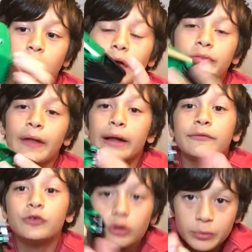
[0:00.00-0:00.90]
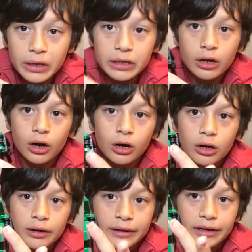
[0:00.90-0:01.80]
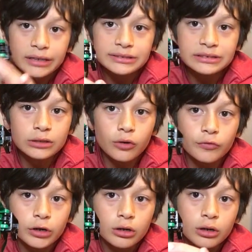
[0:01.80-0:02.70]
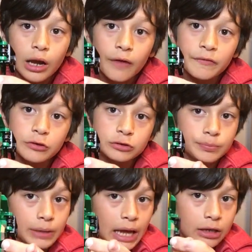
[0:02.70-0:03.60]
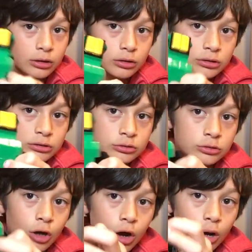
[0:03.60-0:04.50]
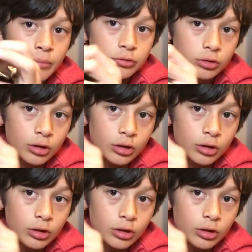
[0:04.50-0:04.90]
and then if you look right here, it's silver, and then there's black knobs.